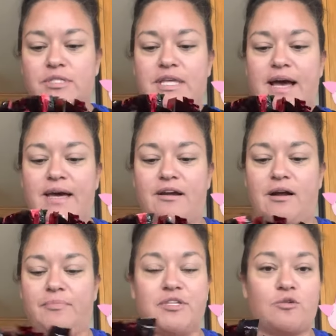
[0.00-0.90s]
that
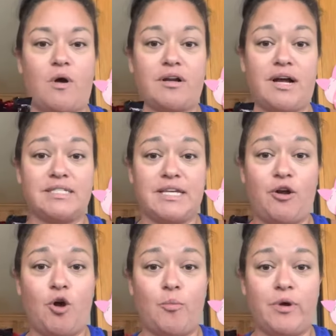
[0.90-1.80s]
the squad got sent
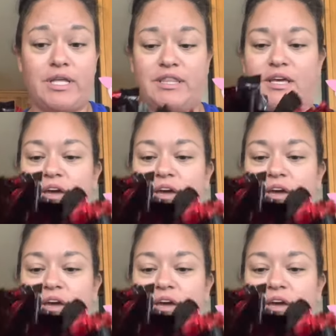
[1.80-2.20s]
home with